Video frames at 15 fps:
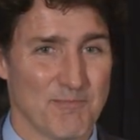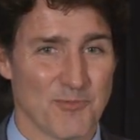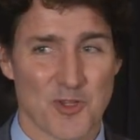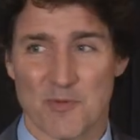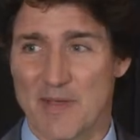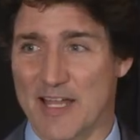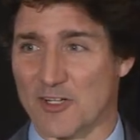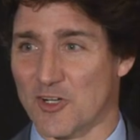
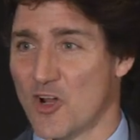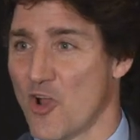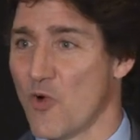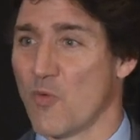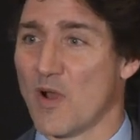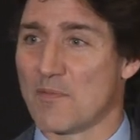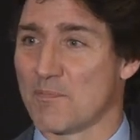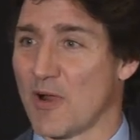no matter
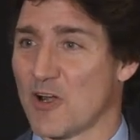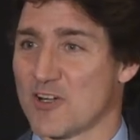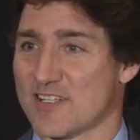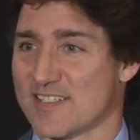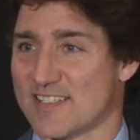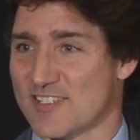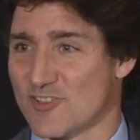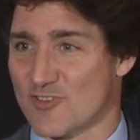what
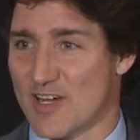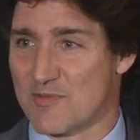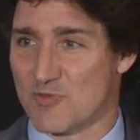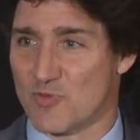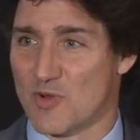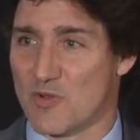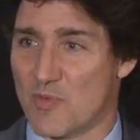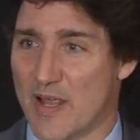partisan
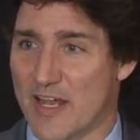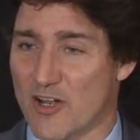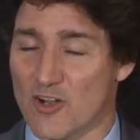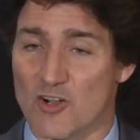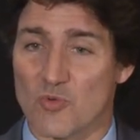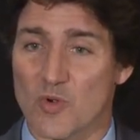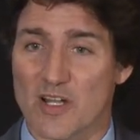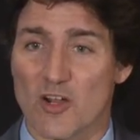stripes we wear
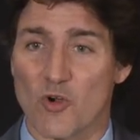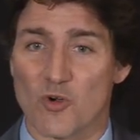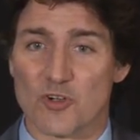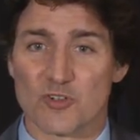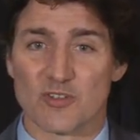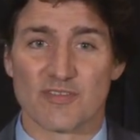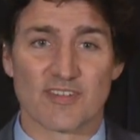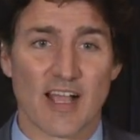or what
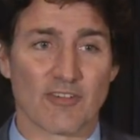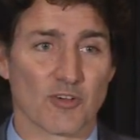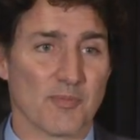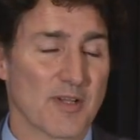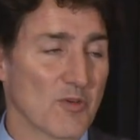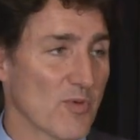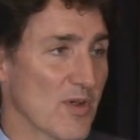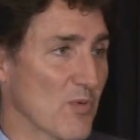order of
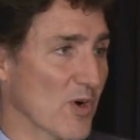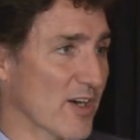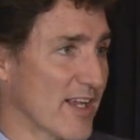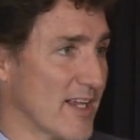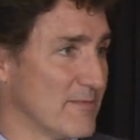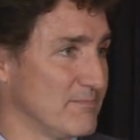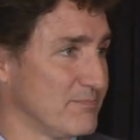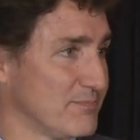government we
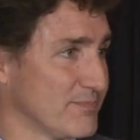work in.